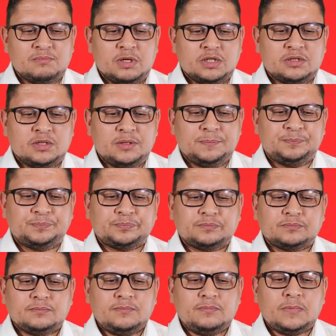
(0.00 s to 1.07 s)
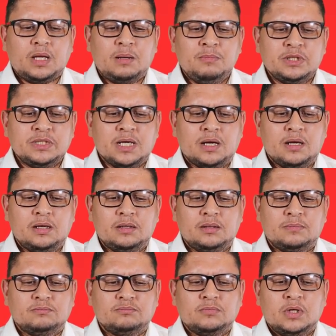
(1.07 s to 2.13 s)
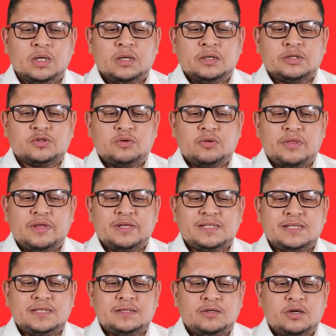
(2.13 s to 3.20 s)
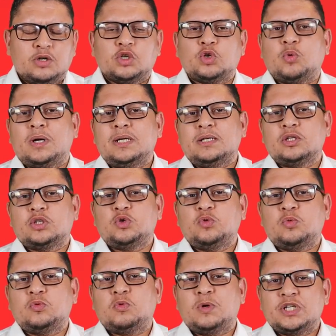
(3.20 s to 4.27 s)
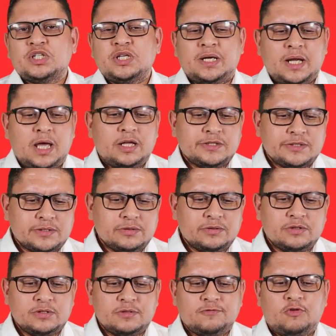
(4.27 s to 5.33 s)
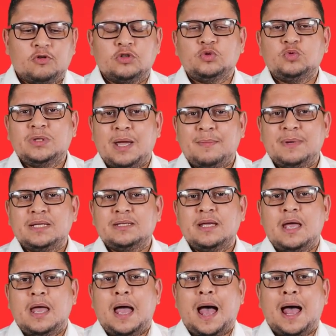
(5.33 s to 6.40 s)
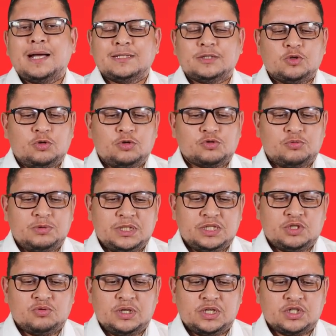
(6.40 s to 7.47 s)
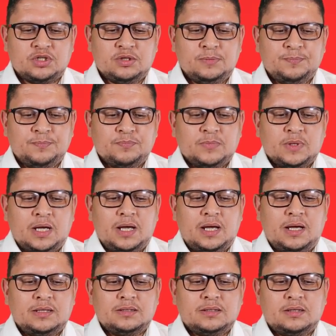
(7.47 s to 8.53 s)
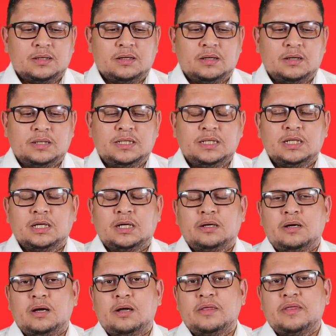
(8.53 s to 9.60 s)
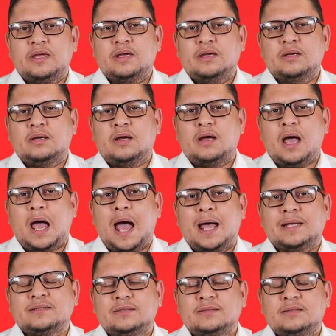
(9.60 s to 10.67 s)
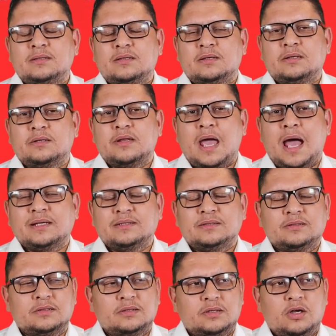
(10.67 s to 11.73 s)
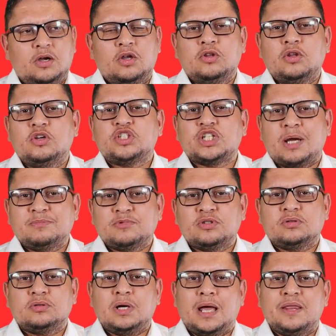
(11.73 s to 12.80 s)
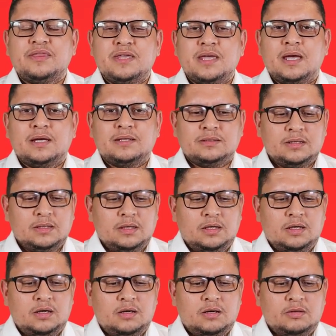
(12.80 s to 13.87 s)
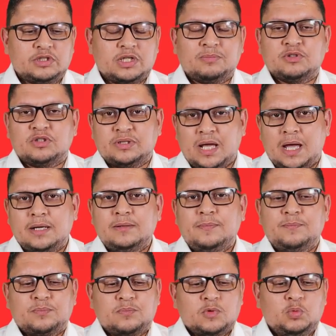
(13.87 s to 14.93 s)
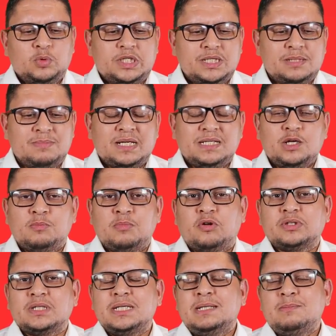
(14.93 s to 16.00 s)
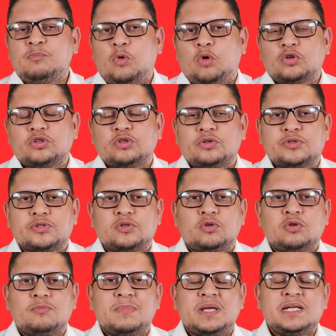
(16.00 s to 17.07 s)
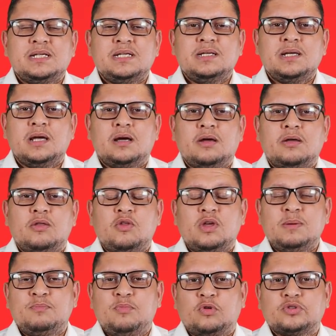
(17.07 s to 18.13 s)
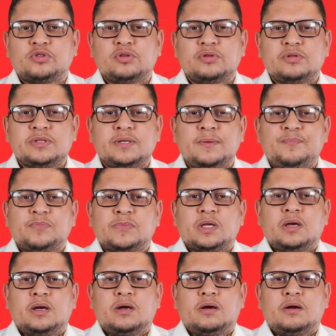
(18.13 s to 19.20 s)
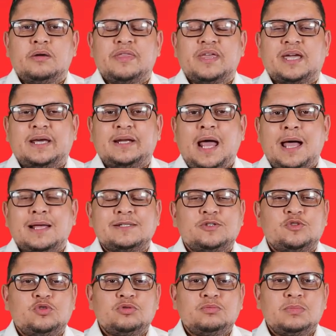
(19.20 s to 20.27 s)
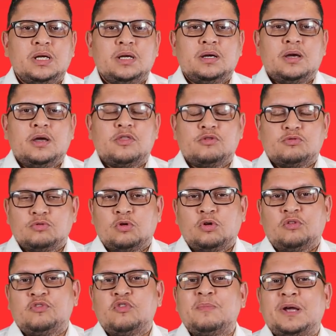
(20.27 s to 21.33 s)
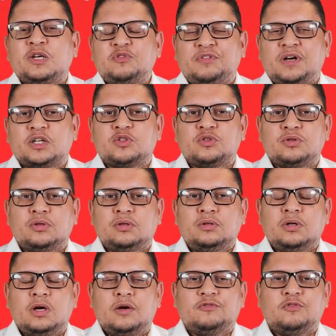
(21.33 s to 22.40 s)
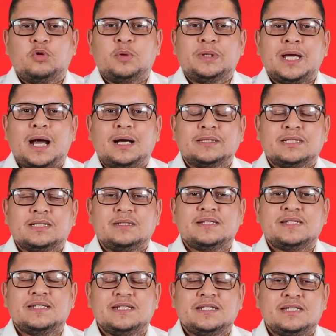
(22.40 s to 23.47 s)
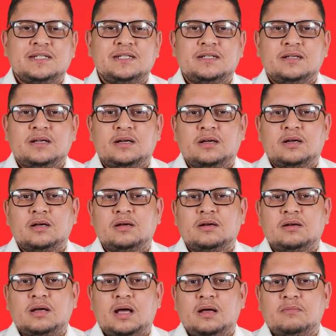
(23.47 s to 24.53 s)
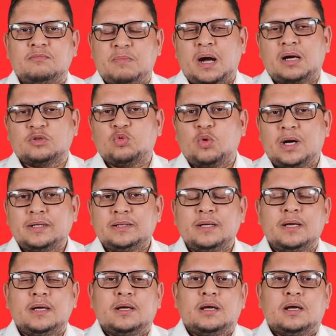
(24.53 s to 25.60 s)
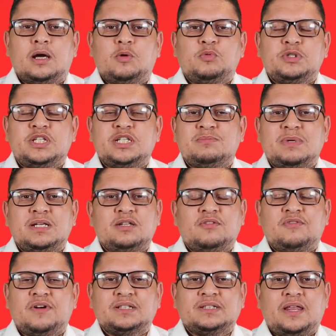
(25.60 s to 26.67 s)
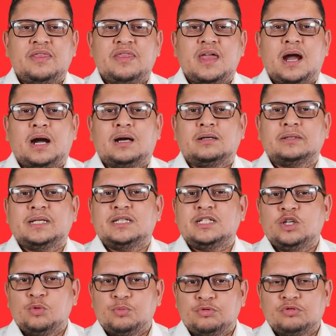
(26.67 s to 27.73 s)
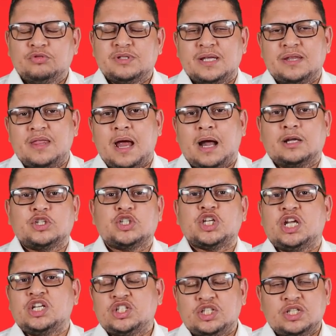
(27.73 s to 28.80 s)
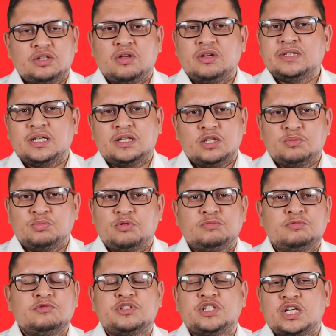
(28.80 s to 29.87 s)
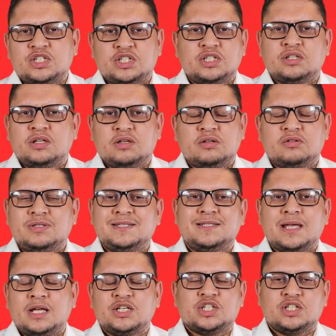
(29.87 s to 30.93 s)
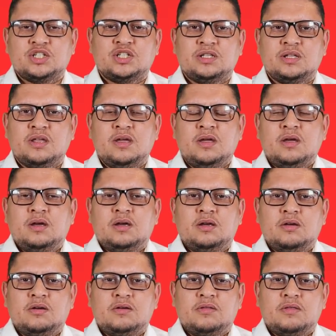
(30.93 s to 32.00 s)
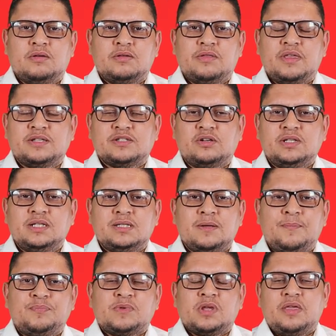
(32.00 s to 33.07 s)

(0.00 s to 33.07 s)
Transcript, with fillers: But um, but yeah, um, so this is the quali- question answers for EUDAMED actors registration and uh, here uh, they added uh, they added a, a, a, chapter at the end uh, chapter 9 which is mainly about importers. So mainly uh, the importers, uh, they can assume the role of a manufacturer uh, following Article 16, Part 1, uh, which is mainly the fact that they are getting a product and they are changing the intended purpose, changing uh, design, changing uh, things on it.